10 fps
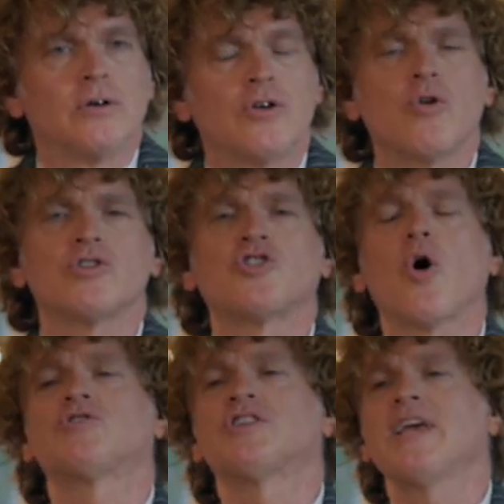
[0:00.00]
don't
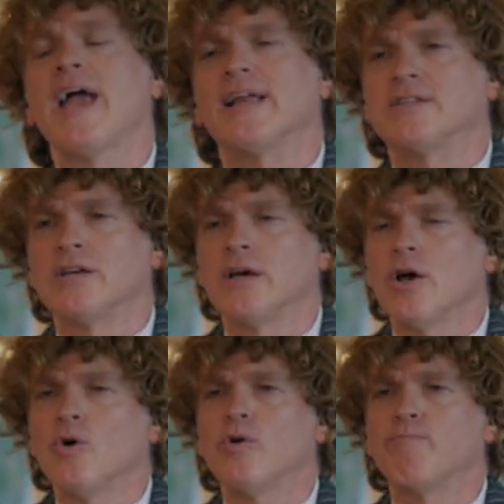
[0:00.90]
associate
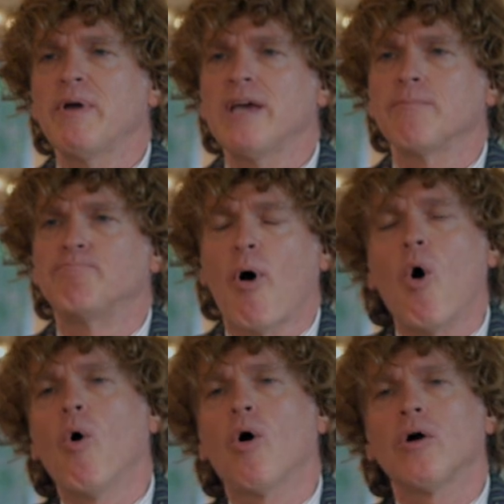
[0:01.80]
with being
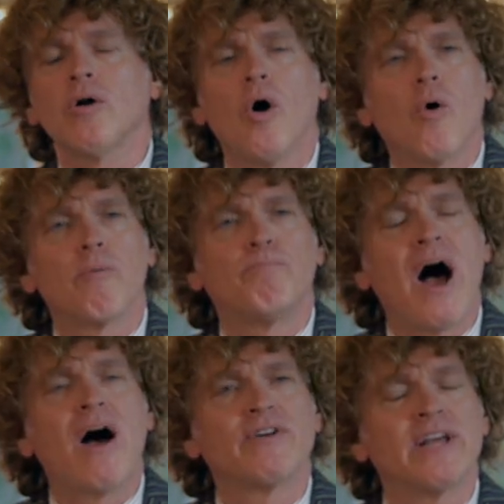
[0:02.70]
poor or
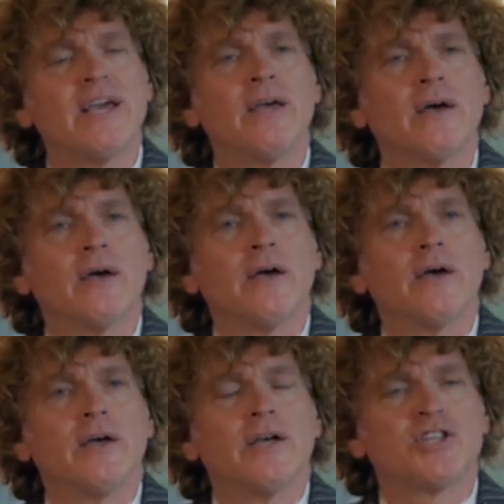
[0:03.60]
poverty
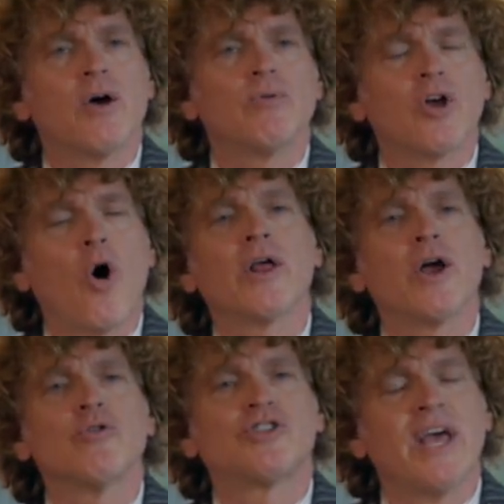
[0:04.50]
is that what the Holy
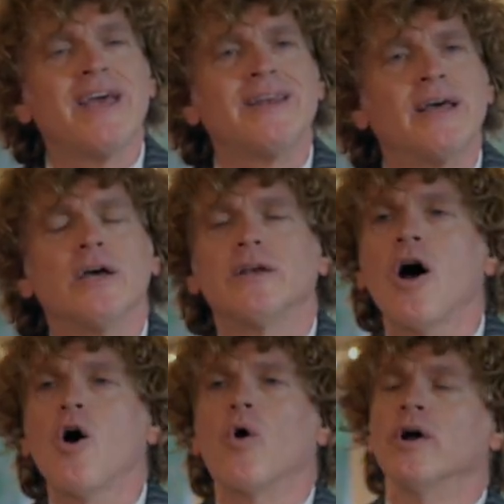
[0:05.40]
Ghost did
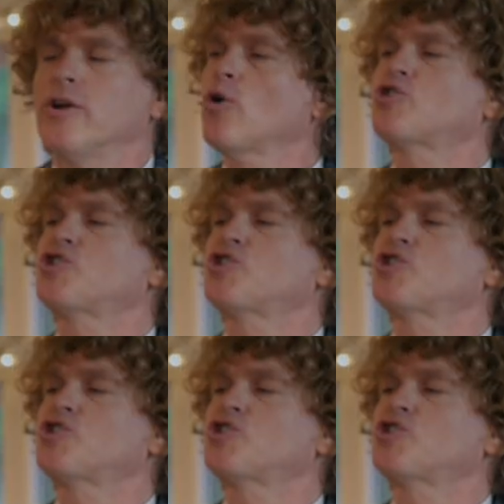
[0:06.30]
no no